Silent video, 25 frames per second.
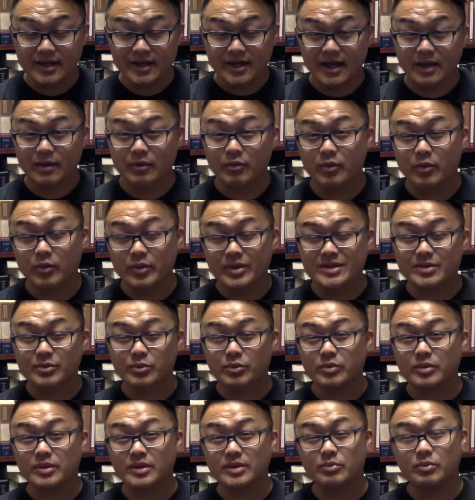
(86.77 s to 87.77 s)
and when we,
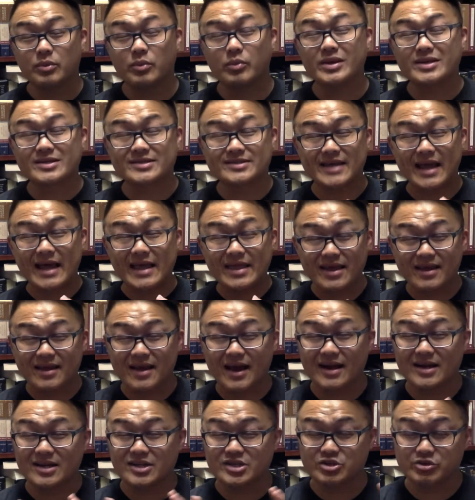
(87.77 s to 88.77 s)
we, when we say that
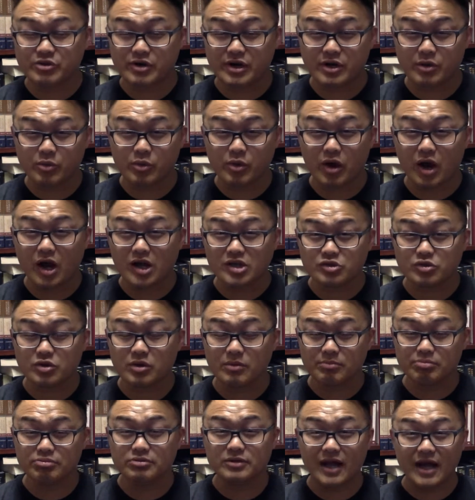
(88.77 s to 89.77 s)
God is creator, we're also
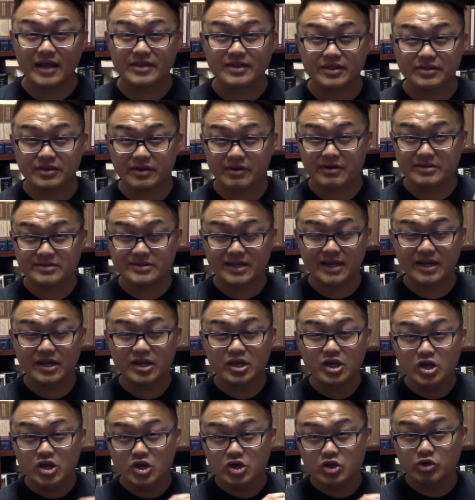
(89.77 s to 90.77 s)
implying that there is a
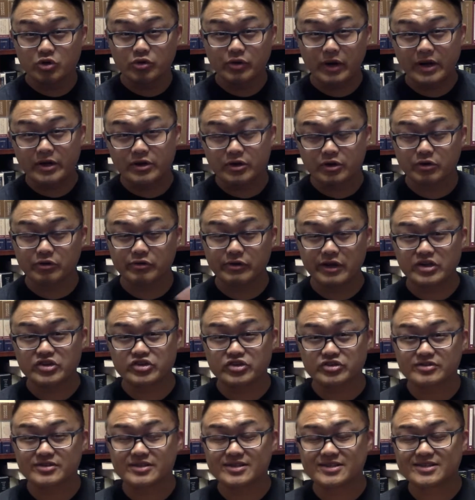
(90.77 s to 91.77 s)
creator
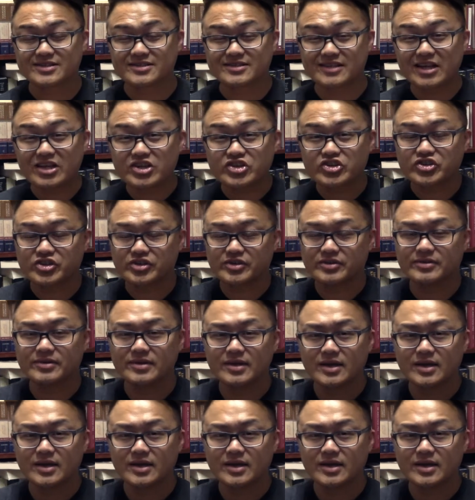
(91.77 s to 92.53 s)
creation distinction,